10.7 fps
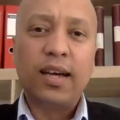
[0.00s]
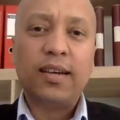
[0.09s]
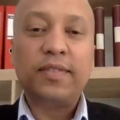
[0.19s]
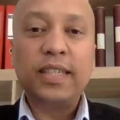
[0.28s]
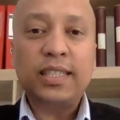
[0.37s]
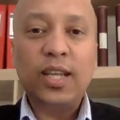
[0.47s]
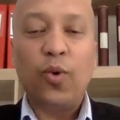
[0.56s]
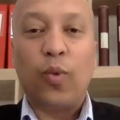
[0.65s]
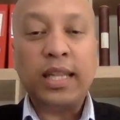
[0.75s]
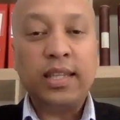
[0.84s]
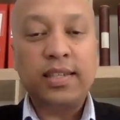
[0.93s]
Firstly,
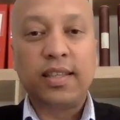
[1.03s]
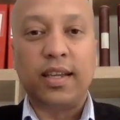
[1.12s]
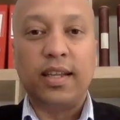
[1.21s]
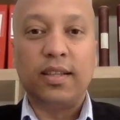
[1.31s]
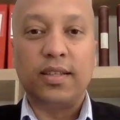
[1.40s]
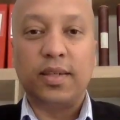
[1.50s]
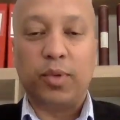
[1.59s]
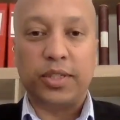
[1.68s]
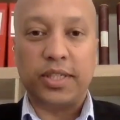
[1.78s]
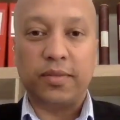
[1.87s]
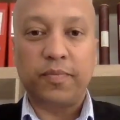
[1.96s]
what is the rental
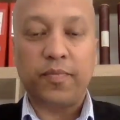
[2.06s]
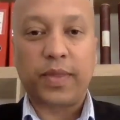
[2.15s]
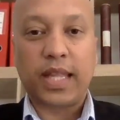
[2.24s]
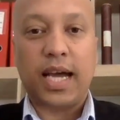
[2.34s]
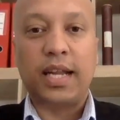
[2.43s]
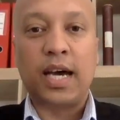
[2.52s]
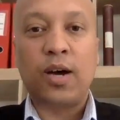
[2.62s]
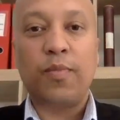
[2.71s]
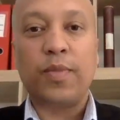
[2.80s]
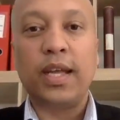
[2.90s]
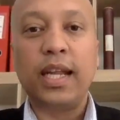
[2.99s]
deposit?
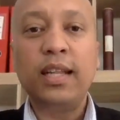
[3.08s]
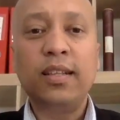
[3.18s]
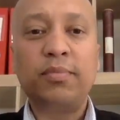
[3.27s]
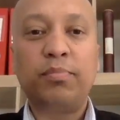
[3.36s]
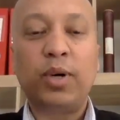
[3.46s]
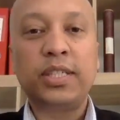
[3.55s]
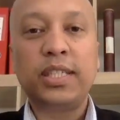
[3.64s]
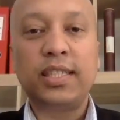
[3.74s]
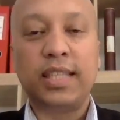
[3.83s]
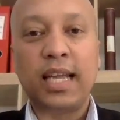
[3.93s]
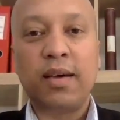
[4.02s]
Now, the rental deposit
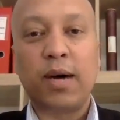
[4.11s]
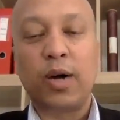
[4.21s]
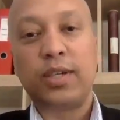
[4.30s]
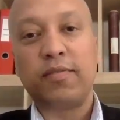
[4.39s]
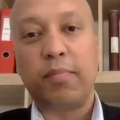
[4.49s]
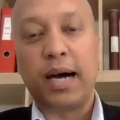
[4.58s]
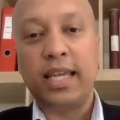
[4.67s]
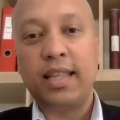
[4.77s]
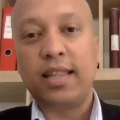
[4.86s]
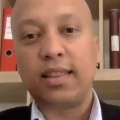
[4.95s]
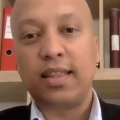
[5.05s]
is that amount of
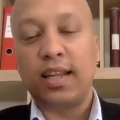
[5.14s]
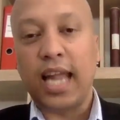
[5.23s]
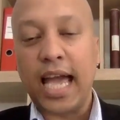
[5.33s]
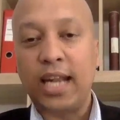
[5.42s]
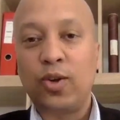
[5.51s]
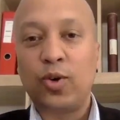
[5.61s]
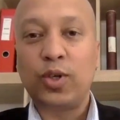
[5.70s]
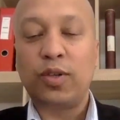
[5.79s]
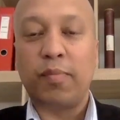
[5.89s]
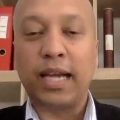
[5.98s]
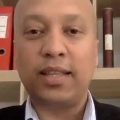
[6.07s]
money that the
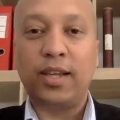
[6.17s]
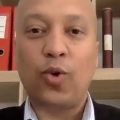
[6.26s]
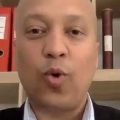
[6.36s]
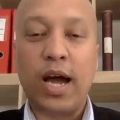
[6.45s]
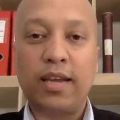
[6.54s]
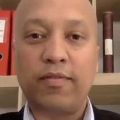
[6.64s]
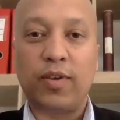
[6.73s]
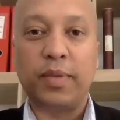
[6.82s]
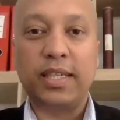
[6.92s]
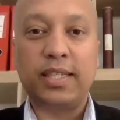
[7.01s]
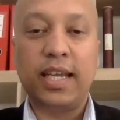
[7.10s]
landlord might require
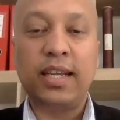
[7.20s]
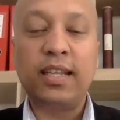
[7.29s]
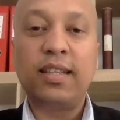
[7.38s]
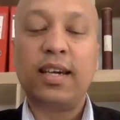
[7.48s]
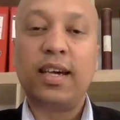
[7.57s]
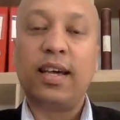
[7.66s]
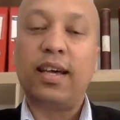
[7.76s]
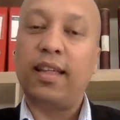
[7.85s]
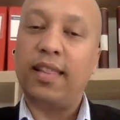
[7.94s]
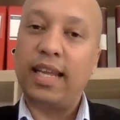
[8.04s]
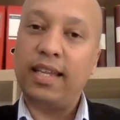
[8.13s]
from his tenant
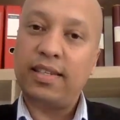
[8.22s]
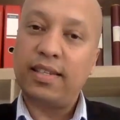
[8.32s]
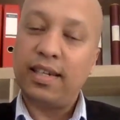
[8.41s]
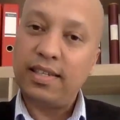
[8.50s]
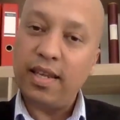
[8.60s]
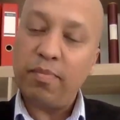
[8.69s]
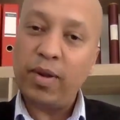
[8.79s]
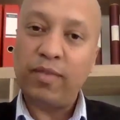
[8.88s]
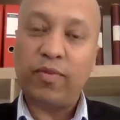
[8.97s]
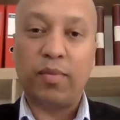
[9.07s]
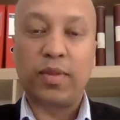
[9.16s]
that is
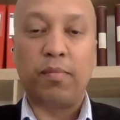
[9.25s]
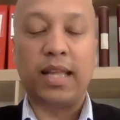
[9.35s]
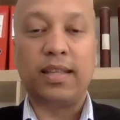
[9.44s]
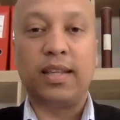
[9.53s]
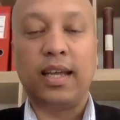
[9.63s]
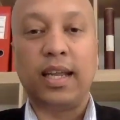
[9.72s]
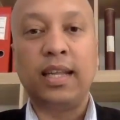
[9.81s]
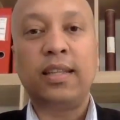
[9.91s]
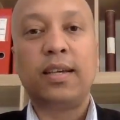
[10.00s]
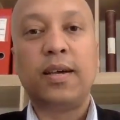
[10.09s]
separate from the monthly rent,